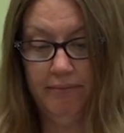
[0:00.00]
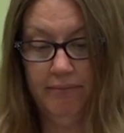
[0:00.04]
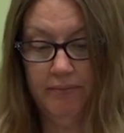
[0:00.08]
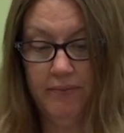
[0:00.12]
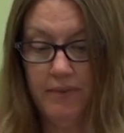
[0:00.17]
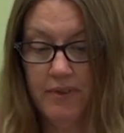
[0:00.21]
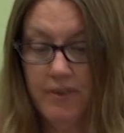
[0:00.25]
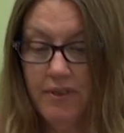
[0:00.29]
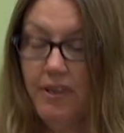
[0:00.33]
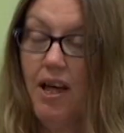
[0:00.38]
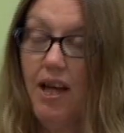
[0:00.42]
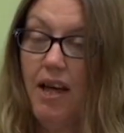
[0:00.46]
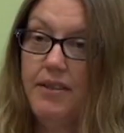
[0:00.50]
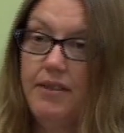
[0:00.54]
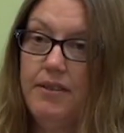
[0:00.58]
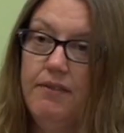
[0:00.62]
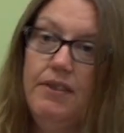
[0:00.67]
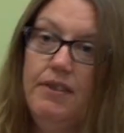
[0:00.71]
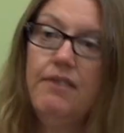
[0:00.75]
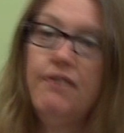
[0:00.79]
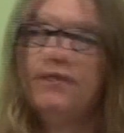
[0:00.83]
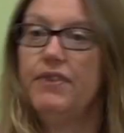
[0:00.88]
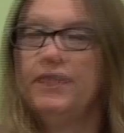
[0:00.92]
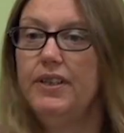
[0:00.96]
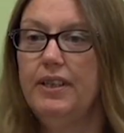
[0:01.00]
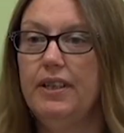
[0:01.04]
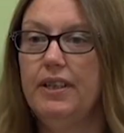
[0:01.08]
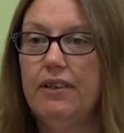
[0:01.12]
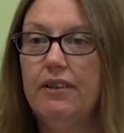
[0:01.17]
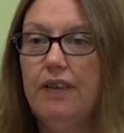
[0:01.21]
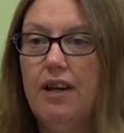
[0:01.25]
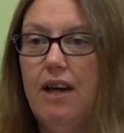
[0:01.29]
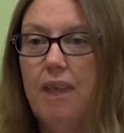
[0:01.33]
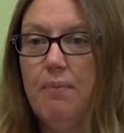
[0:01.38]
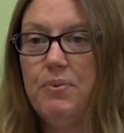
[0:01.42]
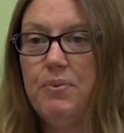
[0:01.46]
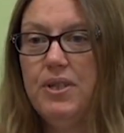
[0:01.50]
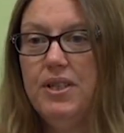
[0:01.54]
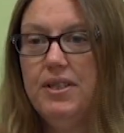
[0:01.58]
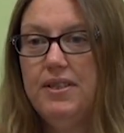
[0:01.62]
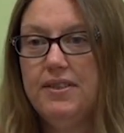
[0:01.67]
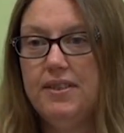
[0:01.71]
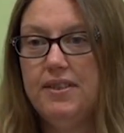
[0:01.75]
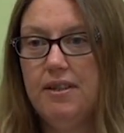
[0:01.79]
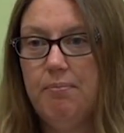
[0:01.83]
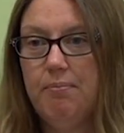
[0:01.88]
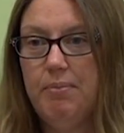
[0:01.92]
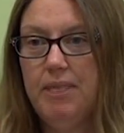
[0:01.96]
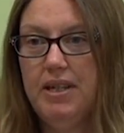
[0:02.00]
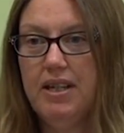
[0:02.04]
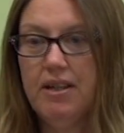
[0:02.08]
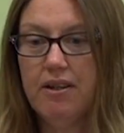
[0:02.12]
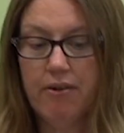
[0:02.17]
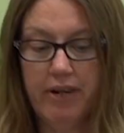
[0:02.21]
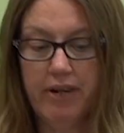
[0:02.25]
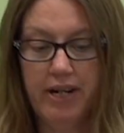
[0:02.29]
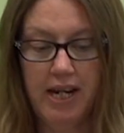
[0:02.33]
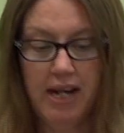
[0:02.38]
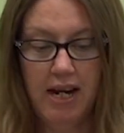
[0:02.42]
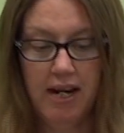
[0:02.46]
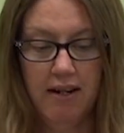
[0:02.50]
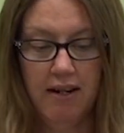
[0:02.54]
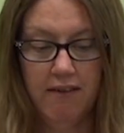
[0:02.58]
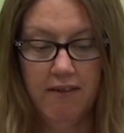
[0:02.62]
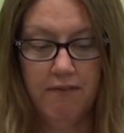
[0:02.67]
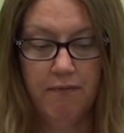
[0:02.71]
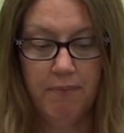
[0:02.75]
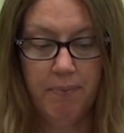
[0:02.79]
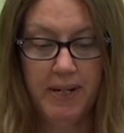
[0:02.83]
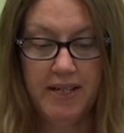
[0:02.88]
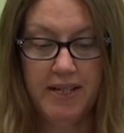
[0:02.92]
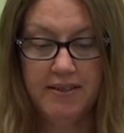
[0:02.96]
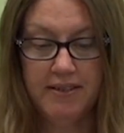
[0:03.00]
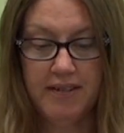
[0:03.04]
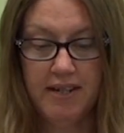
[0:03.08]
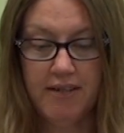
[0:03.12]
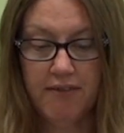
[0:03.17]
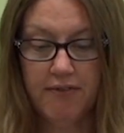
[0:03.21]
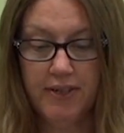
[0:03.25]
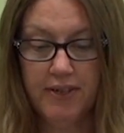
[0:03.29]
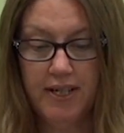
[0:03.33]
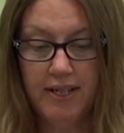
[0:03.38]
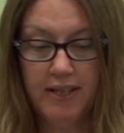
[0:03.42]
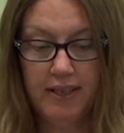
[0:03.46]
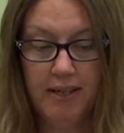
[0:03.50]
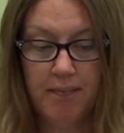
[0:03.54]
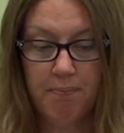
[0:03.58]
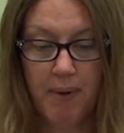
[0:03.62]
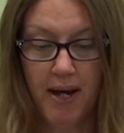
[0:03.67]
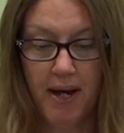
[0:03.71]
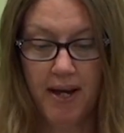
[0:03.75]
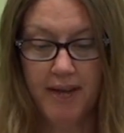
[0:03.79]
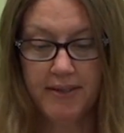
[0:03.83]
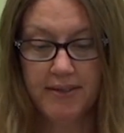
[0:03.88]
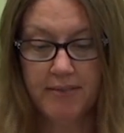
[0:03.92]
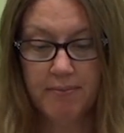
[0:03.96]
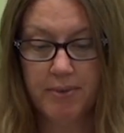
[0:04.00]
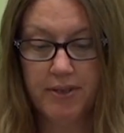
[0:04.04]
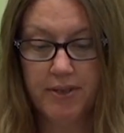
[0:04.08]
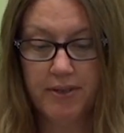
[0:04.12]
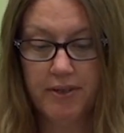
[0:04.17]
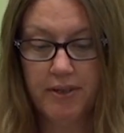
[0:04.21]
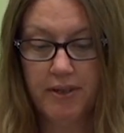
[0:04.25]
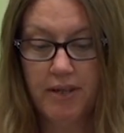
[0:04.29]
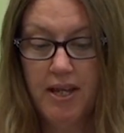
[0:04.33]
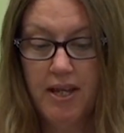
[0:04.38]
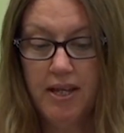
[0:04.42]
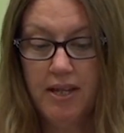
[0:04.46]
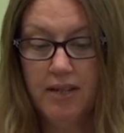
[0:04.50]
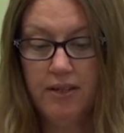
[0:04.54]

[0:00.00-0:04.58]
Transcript: Lots of different little options to be creative, but it's definitely possible.